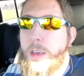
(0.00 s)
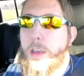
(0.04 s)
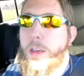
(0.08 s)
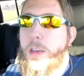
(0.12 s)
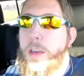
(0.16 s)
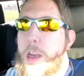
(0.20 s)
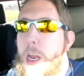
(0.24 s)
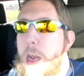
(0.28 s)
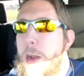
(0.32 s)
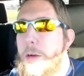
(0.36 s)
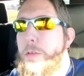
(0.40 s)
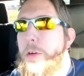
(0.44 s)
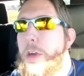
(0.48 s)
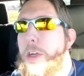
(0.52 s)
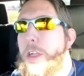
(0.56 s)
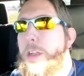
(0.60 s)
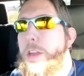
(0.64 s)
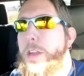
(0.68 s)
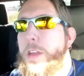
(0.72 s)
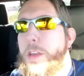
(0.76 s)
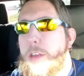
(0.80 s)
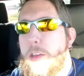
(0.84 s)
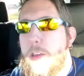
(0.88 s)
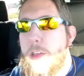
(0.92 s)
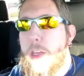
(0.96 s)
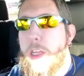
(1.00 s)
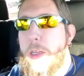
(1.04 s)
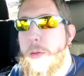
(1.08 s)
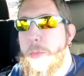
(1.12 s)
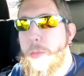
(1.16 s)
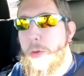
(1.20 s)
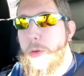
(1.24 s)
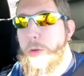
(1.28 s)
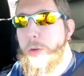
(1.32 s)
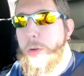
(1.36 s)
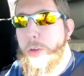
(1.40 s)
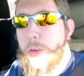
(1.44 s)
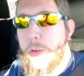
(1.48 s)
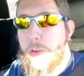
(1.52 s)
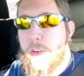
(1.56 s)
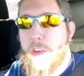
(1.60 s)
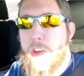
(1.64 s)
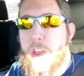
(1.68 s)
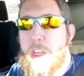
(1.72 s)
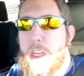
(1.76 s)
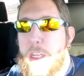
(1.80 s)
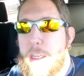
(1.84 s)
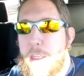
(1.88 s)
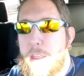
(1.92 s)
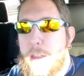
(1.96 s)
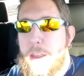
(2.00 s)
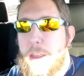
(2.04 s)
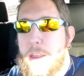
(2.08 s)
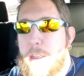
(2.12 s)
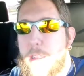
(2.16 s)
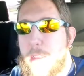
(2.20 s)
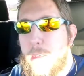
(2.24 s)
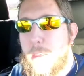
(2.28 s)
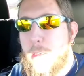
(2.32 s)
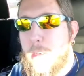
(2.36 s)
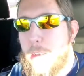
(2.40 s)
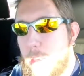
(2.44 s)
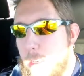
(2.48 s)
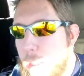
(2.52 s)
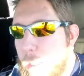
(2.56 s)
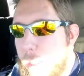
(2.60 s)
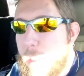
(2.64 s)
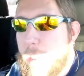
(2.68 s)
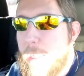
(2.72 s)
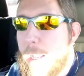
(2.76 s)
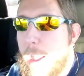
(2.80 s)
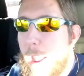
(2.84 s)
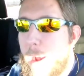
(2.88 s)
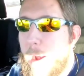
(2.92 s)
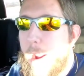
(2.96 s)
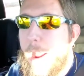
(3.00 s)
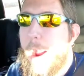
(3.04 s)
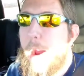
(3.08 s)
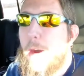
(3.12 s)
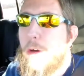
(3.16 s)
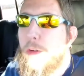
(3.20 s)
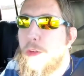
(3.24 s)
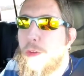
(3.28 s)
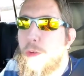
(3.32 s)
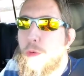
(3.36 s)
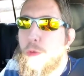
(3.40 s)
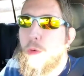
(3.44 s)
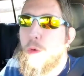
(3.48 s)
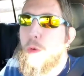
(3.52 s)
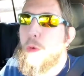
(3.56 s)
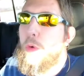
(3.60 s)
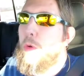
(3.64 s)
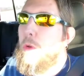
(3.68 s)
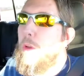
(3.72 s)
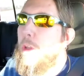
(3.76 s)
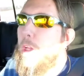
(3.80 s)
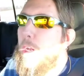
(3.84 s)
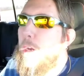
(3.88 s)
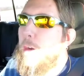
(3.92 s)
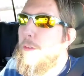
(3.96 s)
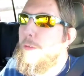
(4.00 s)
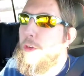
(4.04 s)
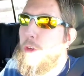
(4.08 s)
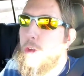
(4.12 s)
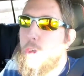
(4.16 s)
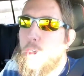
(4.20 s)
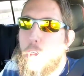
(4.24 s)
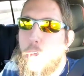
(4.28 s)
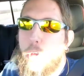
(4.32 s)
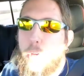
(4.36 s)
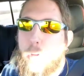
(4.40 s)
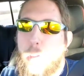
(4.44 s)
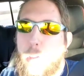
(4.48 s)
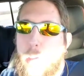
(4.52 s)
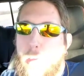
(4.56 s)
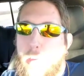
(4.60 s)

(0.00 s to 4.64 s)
guy running the table said that he had a house rule of you could only